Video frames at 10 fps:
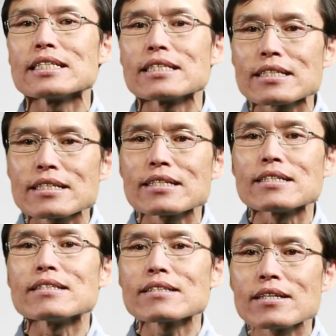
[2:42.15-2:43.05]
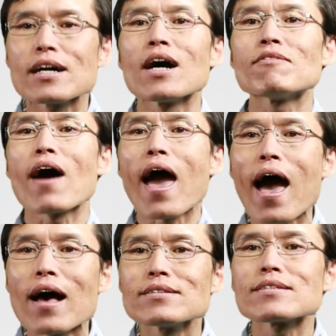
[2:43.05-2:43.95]
concerns of
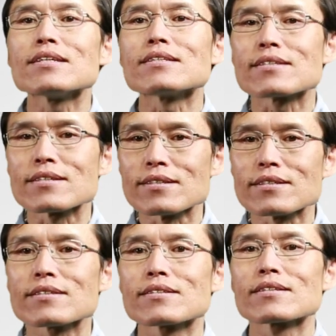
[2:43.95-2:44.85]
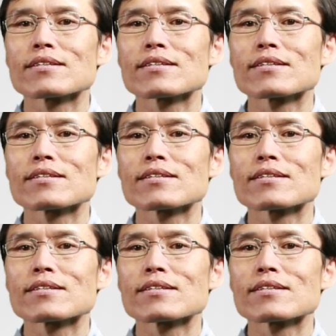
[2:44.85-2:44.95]
ancestors.